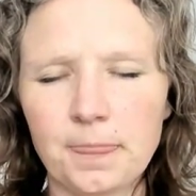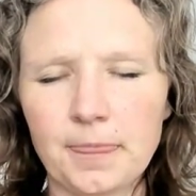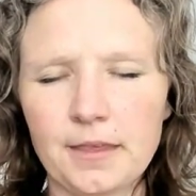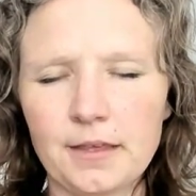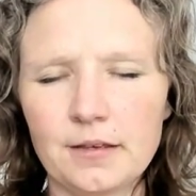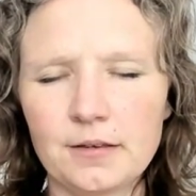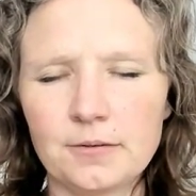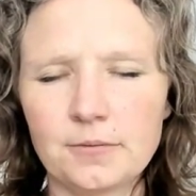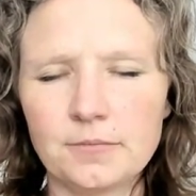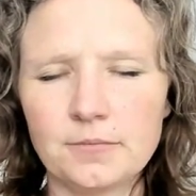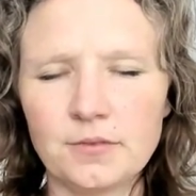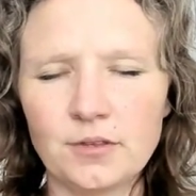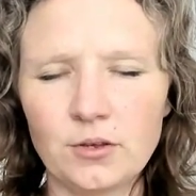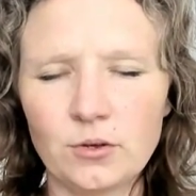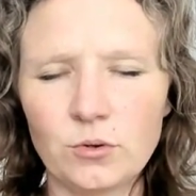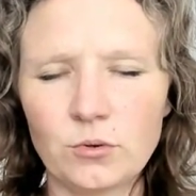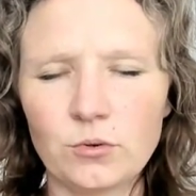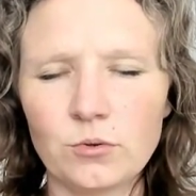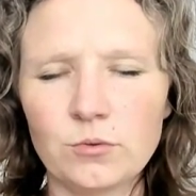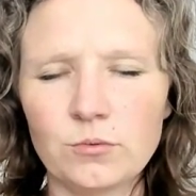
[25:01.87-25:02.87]
Um,
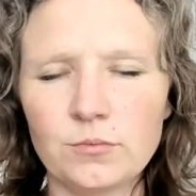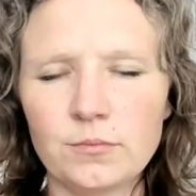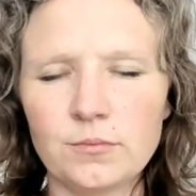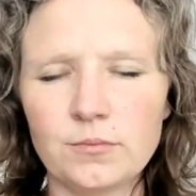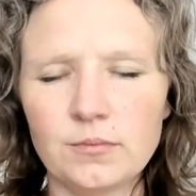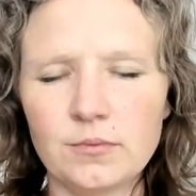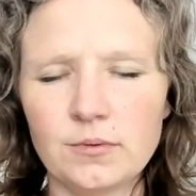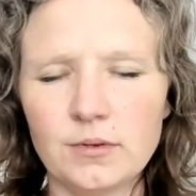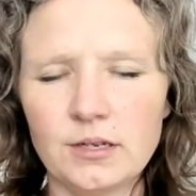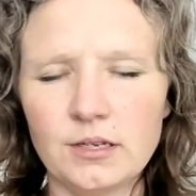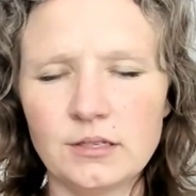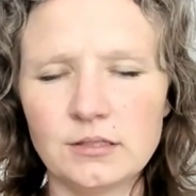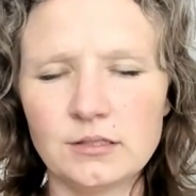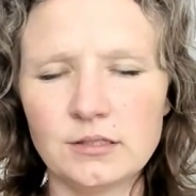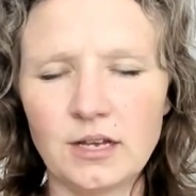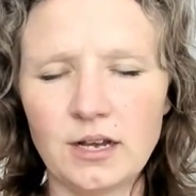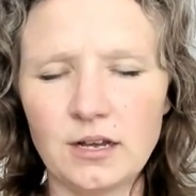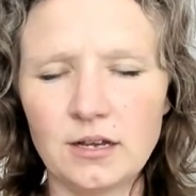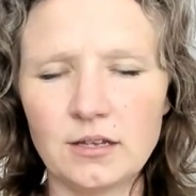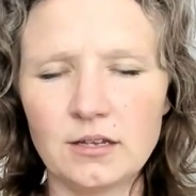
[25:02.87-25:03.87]
the home
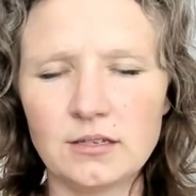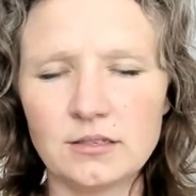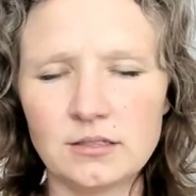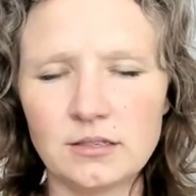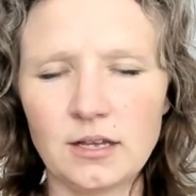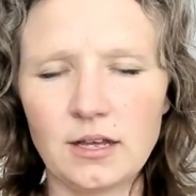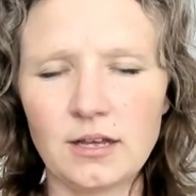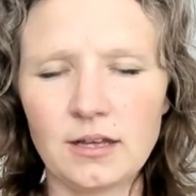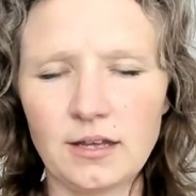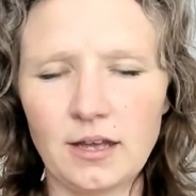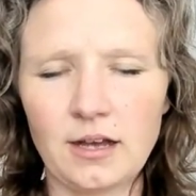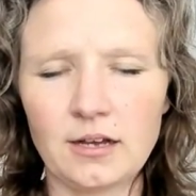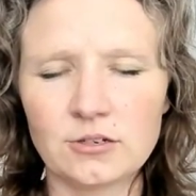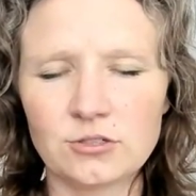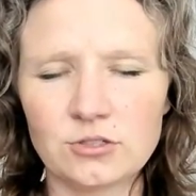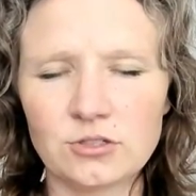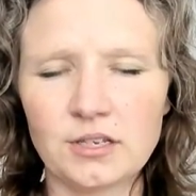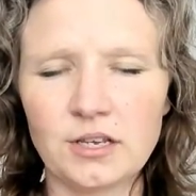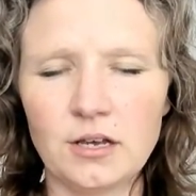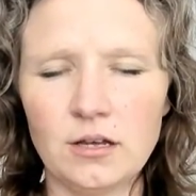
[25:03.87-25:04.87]
is, uh, is uh,
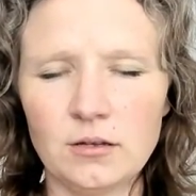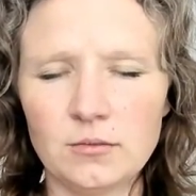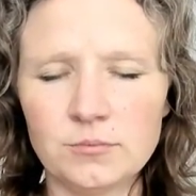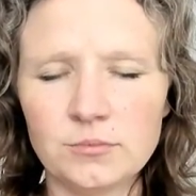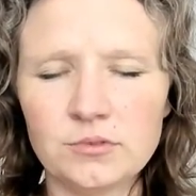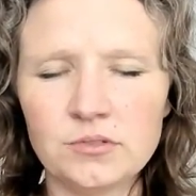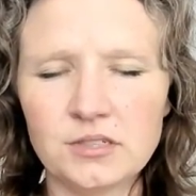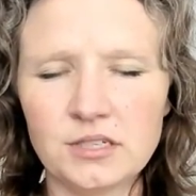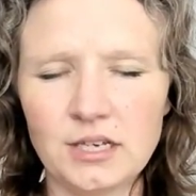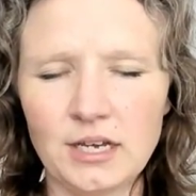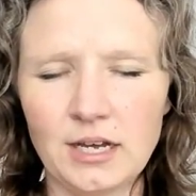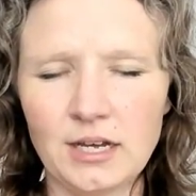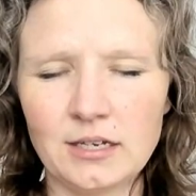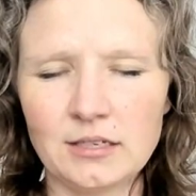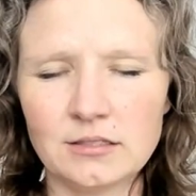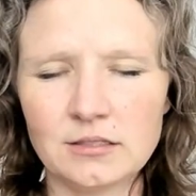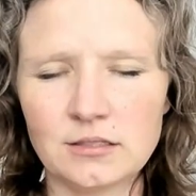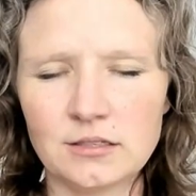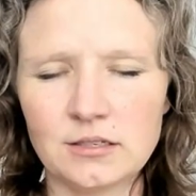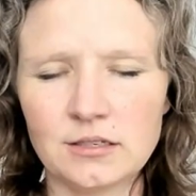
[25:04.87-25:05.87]
actually humbly
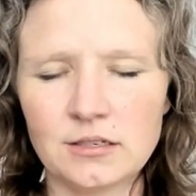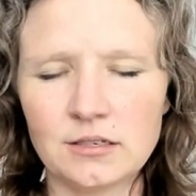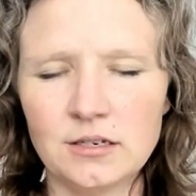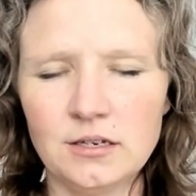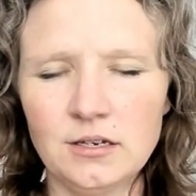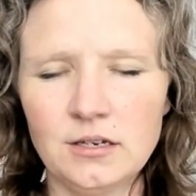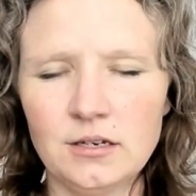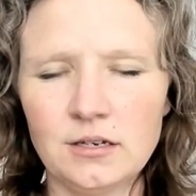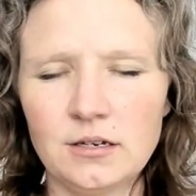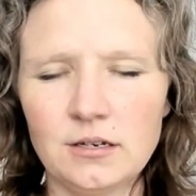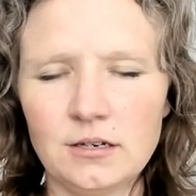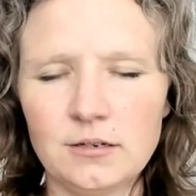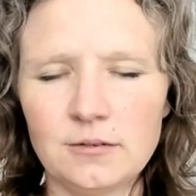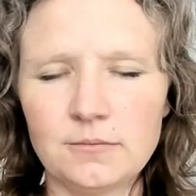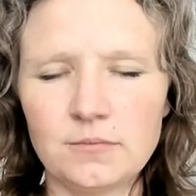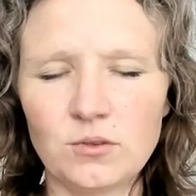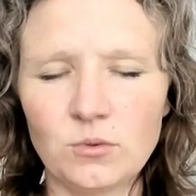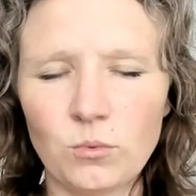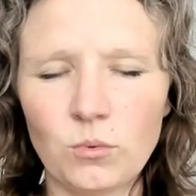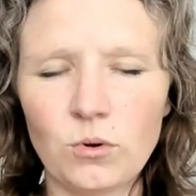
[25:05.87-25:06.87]
asking
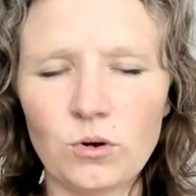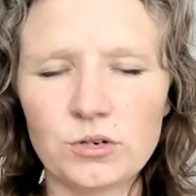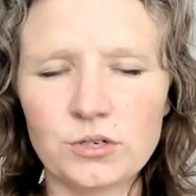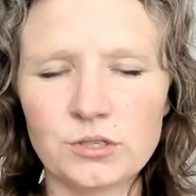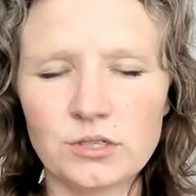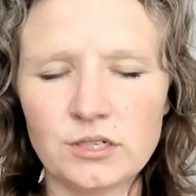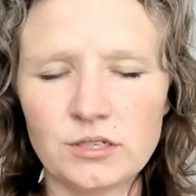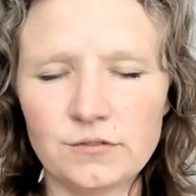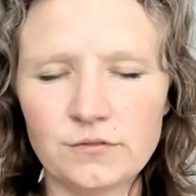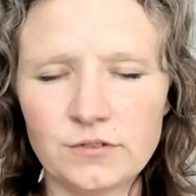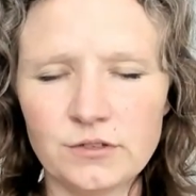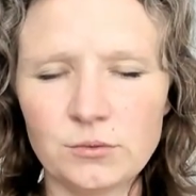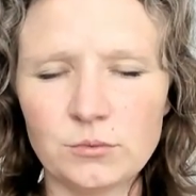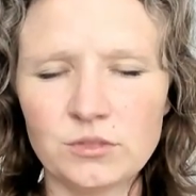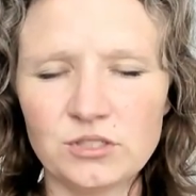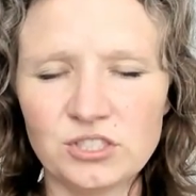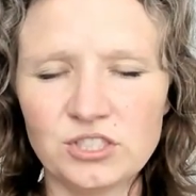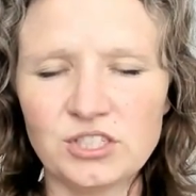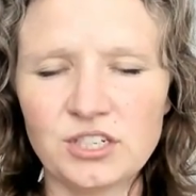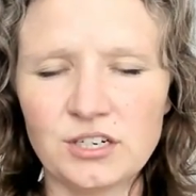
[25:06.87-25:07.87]
um, the water if it
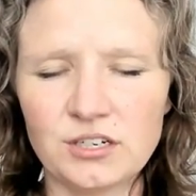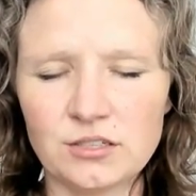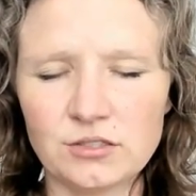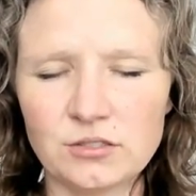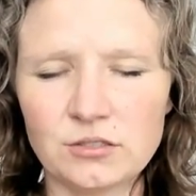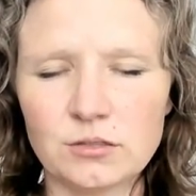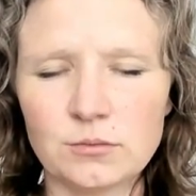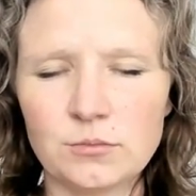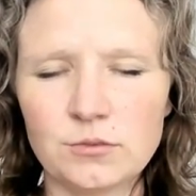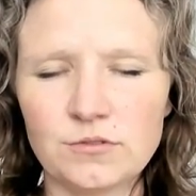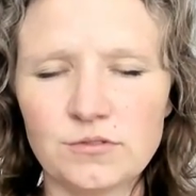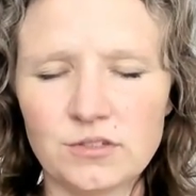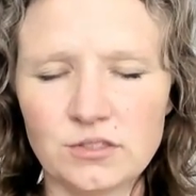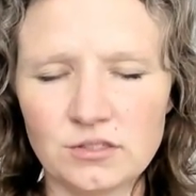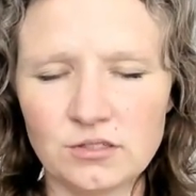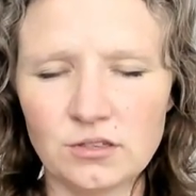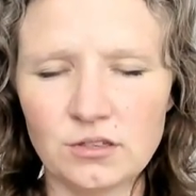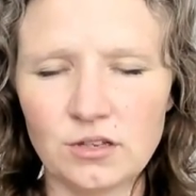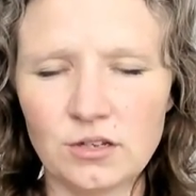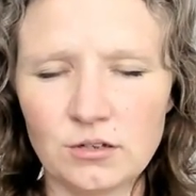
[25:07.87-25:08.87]
would share some of
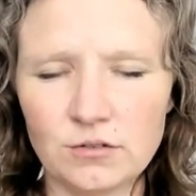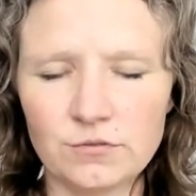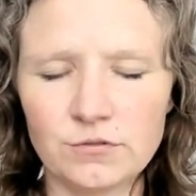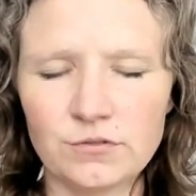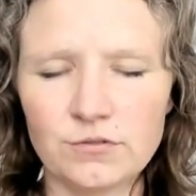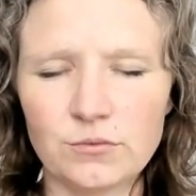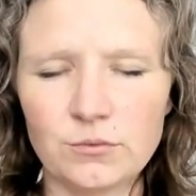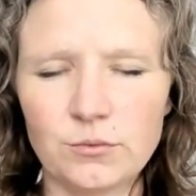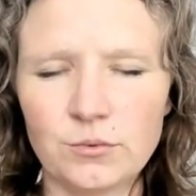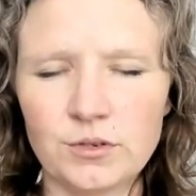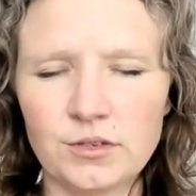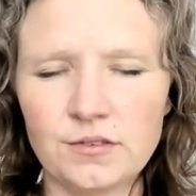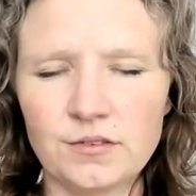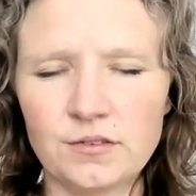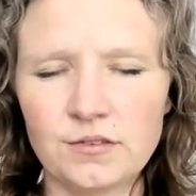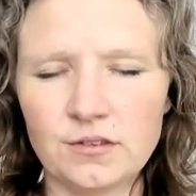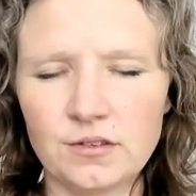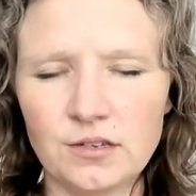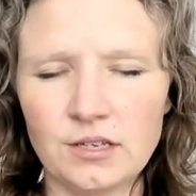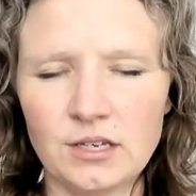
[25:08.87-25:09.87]
its love
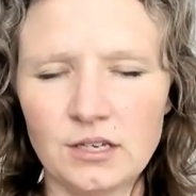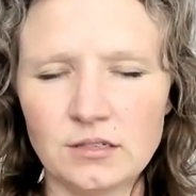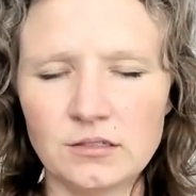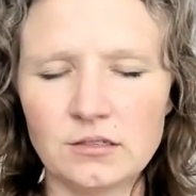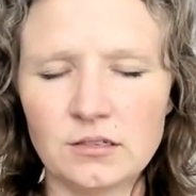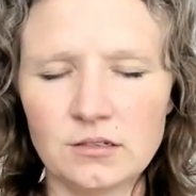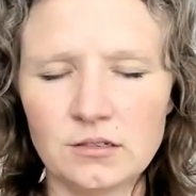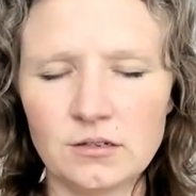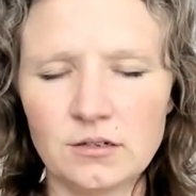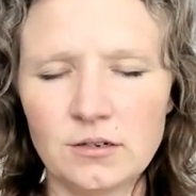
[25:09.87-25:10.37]
with it.